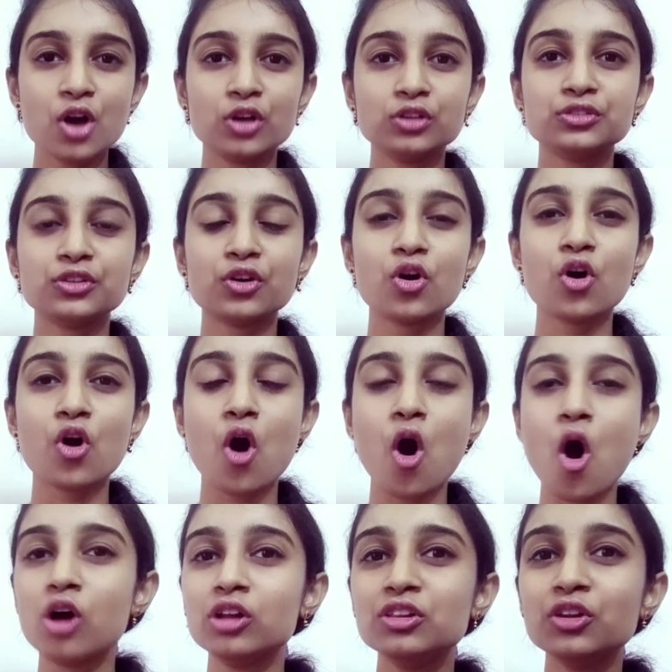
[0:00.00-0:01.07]
So,
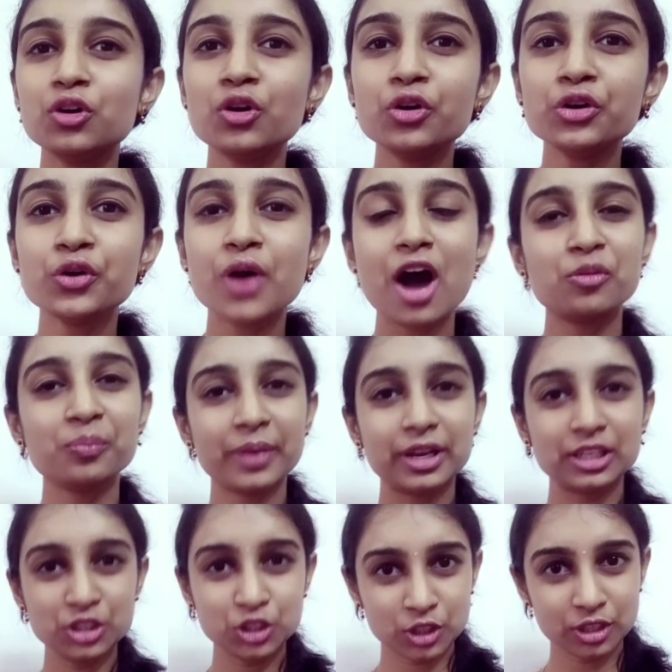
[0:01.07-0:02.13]
although you have
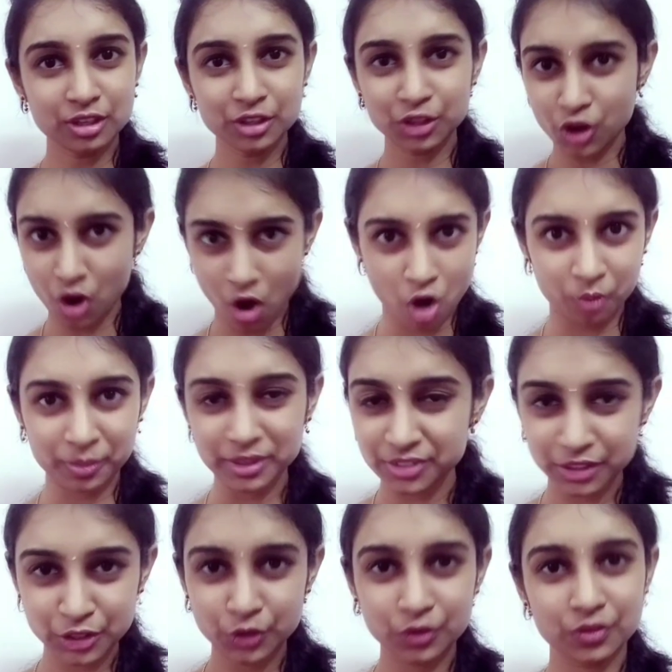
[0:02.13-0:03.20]
mentioned your hobbies
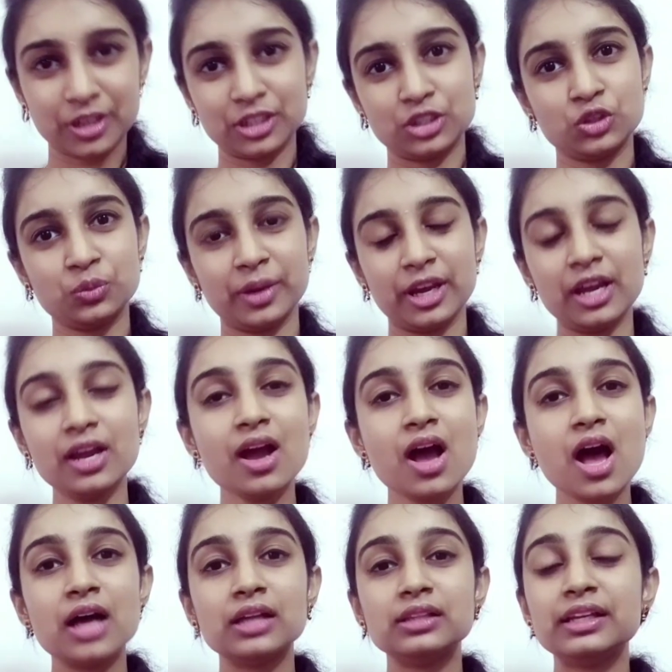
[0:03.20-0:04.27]
in your resume,
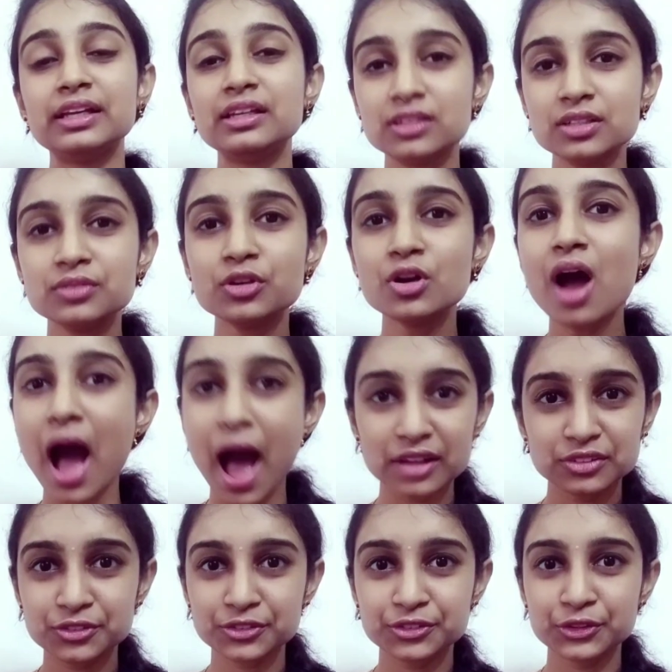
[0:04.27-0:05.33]
the interviewer
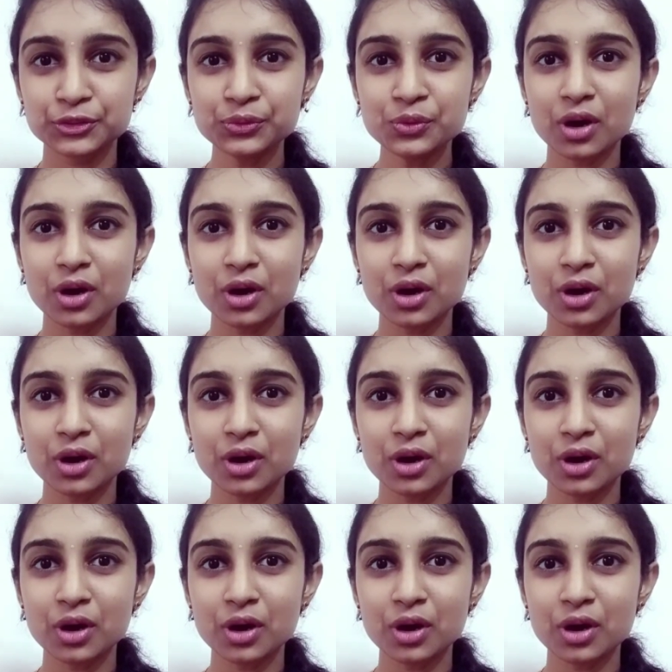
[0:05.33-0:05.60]
asks you